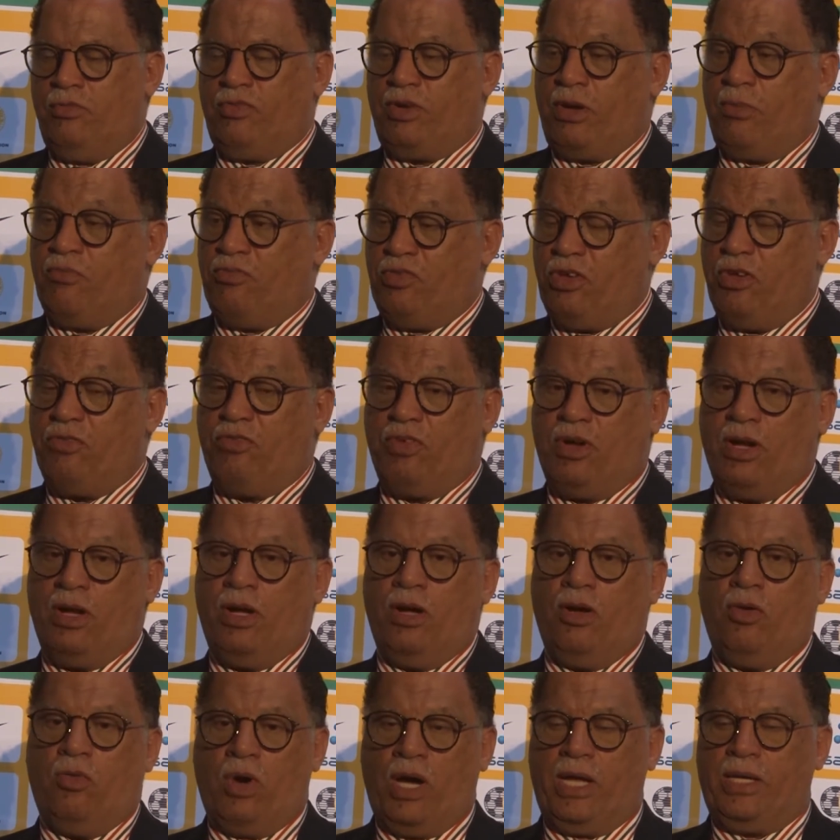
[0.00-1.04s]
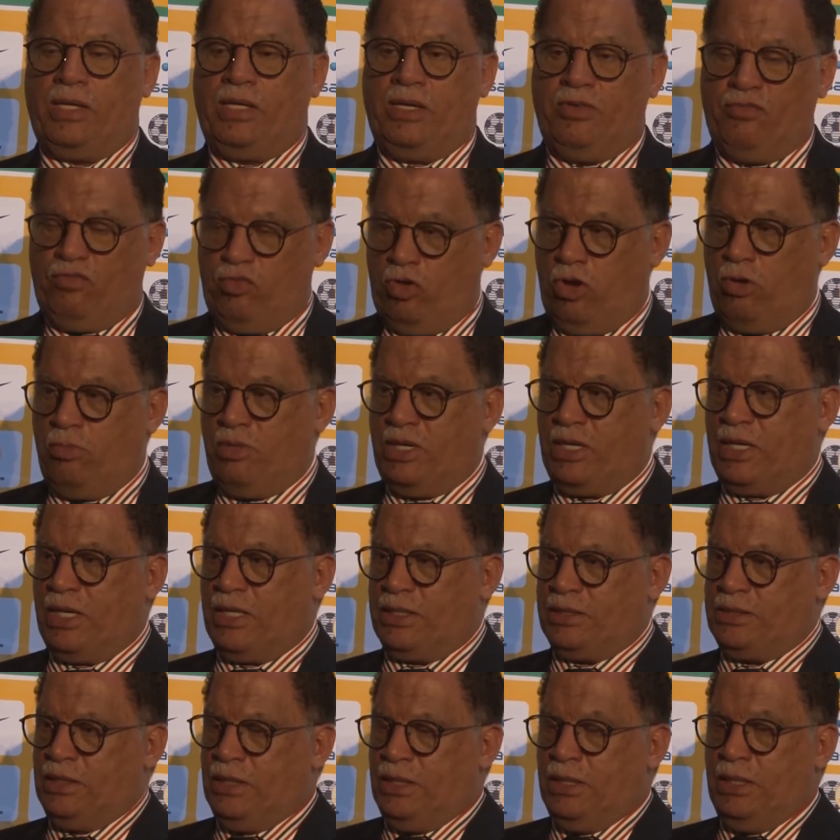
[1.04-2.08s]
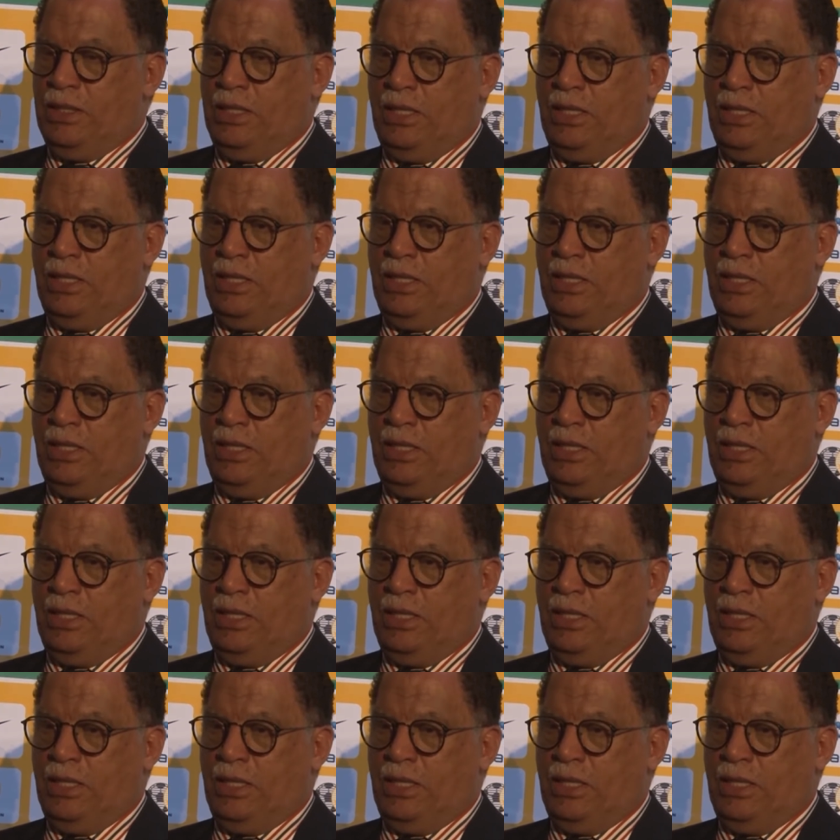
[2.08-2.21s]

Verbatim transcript: from FIFA, one informing us